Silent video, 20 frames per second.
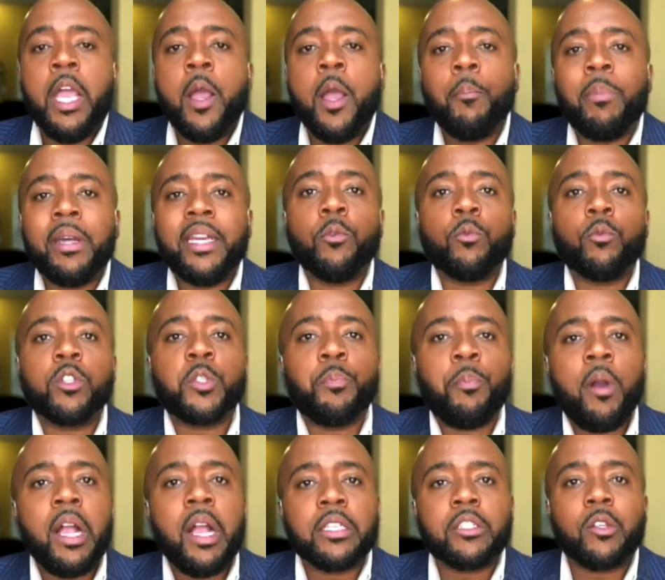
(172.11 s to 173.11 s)
But in
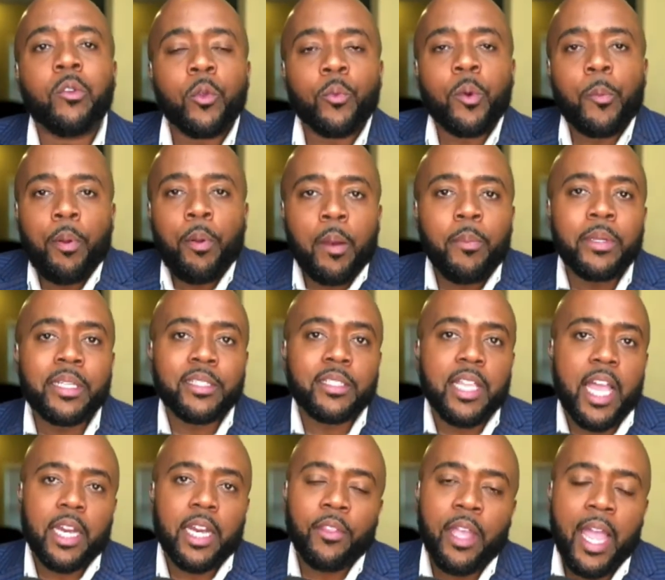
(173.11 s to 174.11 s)
response, on the Republican
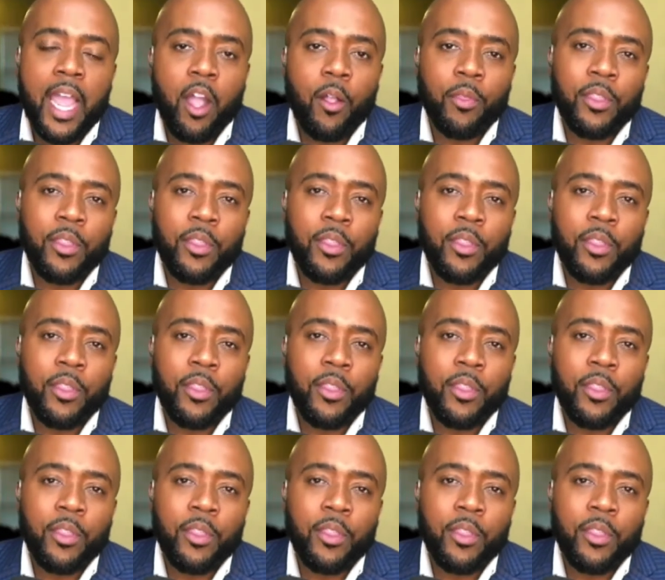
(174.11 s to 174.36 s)
side of the aisle,